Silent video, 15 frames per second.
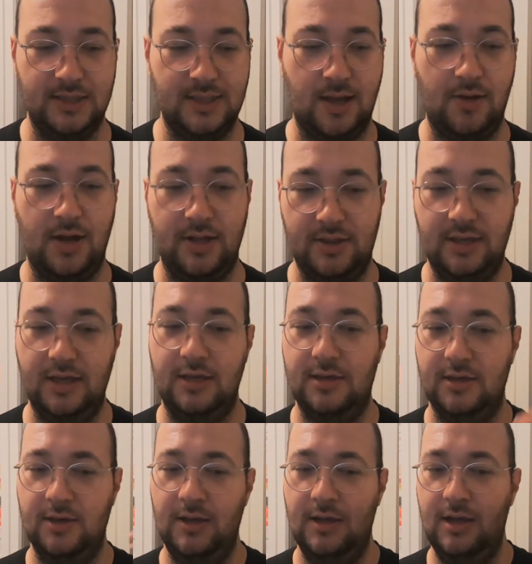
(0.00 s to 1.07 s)
So I
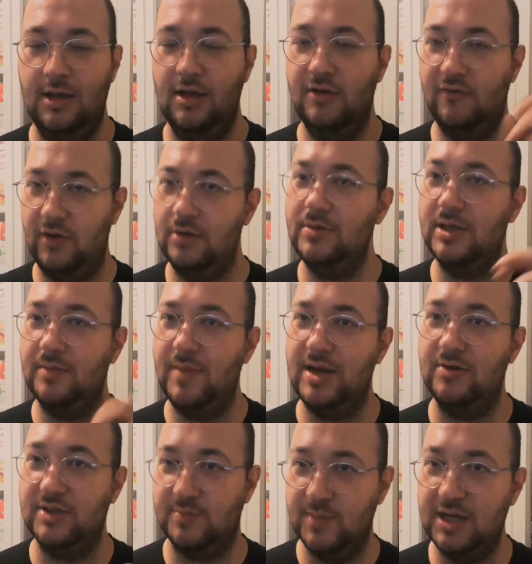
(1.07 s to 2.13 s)
think following the
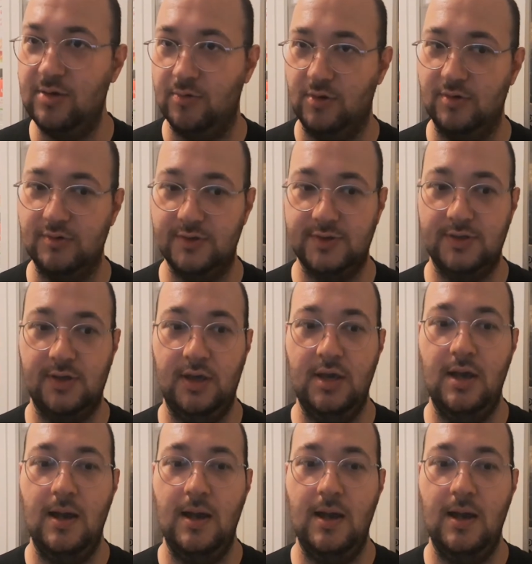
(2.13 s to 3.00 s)
Mary's Mini rules